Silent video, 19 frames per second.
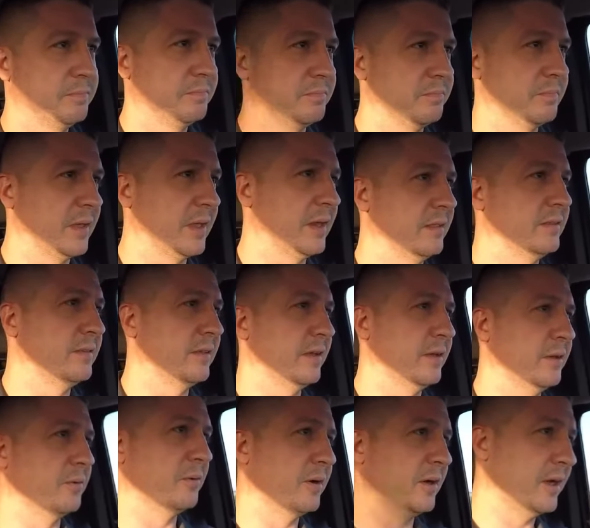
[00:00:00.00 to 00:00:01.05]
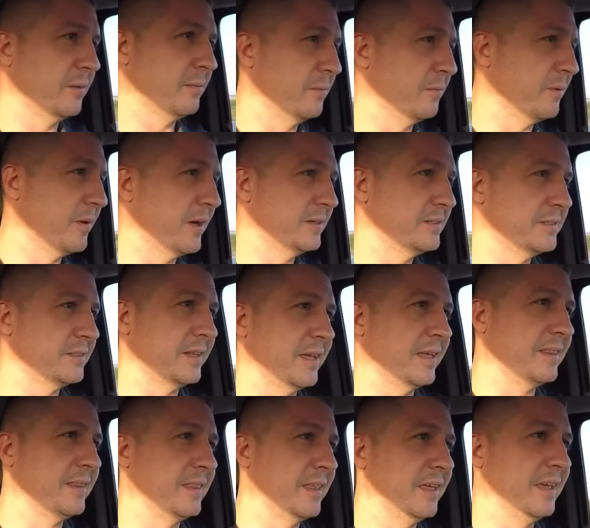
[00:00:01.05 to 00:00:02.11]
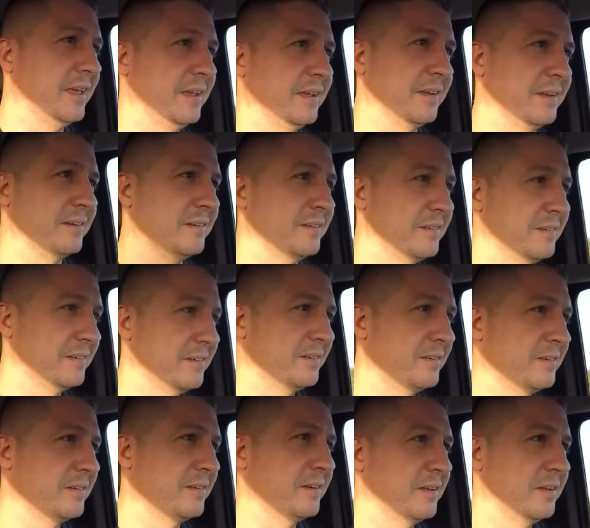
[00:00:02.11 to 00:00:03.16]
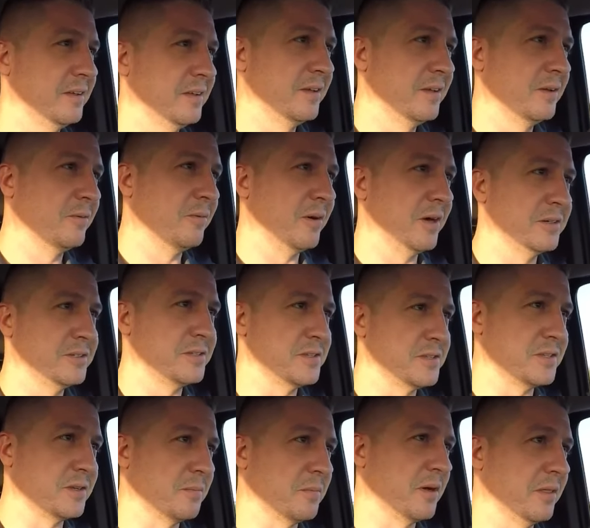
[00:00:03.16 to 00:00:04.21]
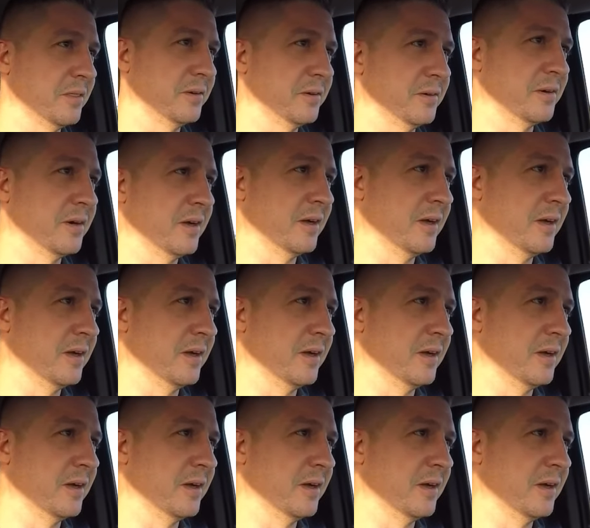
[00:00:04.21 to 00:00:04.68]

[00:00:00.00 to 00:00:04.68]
man, I tell you what, I've been watching that thing and watching some other